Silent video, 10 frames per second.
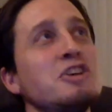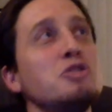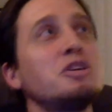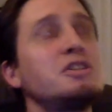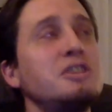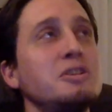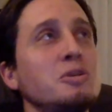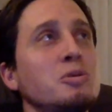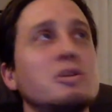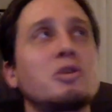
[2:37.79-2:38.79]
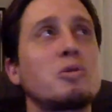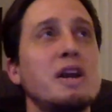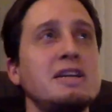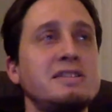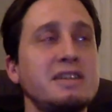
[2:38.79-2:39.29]
you could do the
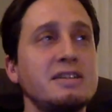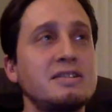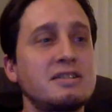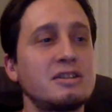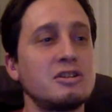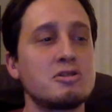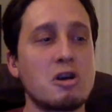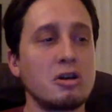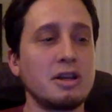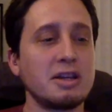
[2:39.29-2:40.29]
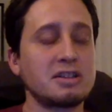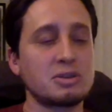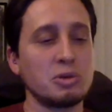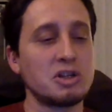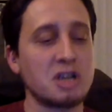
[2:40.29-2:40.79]
craziest,
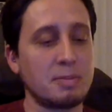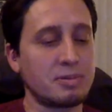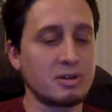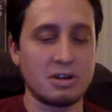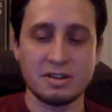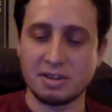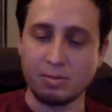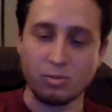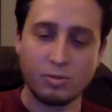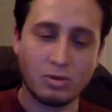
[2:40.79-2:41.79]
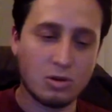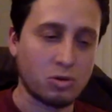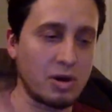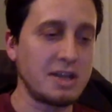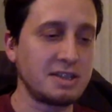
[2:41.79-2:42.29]
gnarliest switch up on some
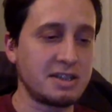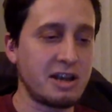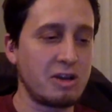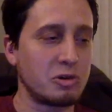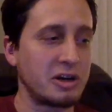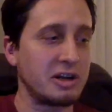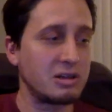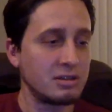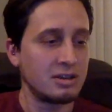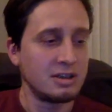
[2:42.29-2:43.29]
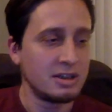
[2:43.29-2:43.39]
crazy down rail